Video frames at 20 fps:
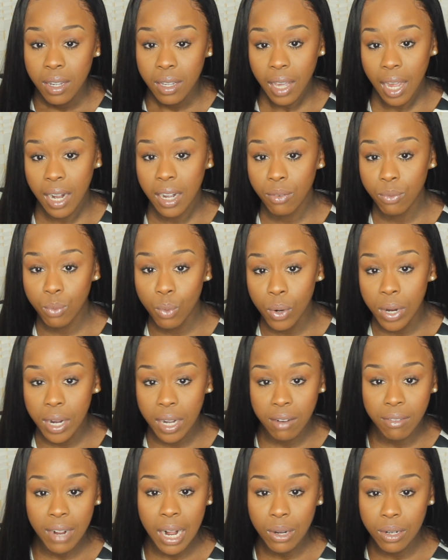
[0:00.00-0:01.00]
kind of
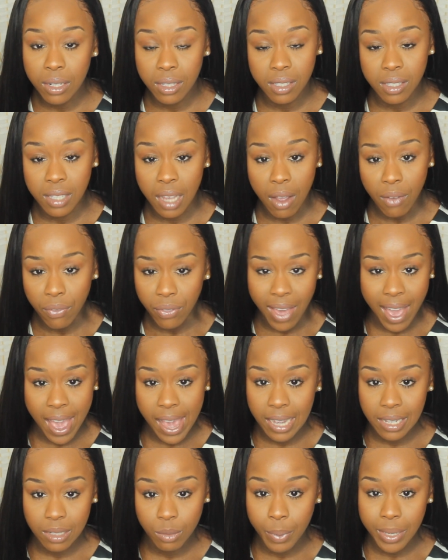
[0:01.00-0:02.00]
walking around and stuff, the
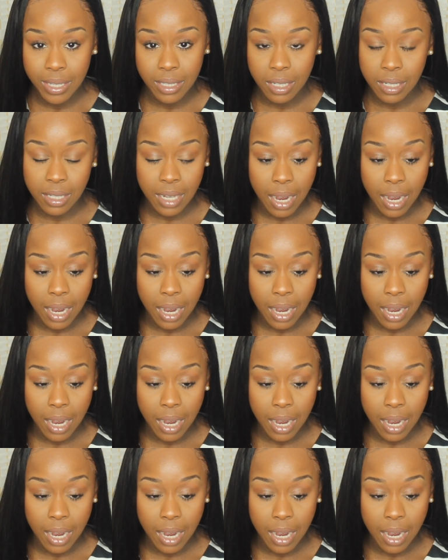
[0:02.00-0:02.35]
hair is basically